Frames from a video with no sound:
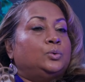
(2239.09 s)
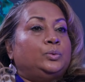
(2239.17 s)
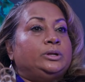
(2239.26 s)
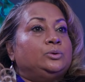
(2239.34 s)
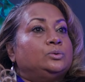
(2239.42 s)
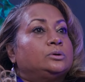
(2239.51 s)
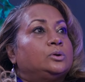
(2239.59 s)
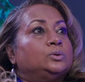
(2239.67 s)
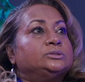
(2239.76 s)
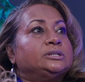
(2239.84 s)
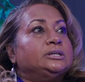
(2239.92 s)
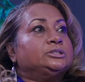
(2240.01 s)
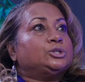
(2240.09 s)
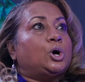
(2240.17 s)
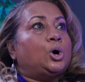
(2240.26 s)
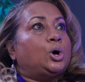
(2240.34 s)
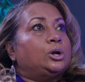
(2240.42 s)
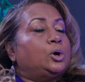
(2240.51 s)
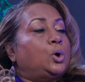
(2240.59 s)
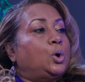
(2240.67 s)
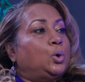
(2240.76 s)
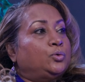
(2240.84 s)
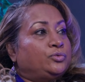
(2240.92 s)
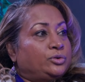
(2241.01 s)
We do closings all
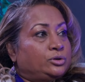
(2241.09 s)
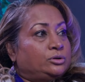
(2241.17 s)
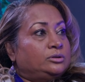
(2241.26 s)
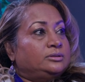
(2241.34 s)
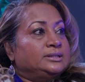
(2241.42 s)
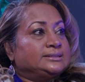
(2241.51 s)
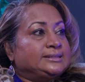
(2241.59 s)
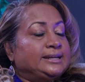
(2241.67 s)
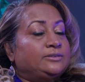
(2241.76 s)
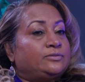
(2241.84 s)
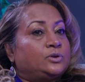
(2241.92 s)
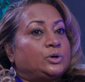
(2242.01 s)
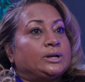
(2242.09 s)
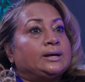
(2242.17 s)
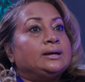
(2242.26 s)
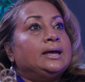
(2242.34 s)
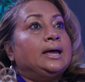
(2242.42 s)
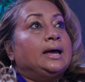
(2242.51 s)
over the state of Florida.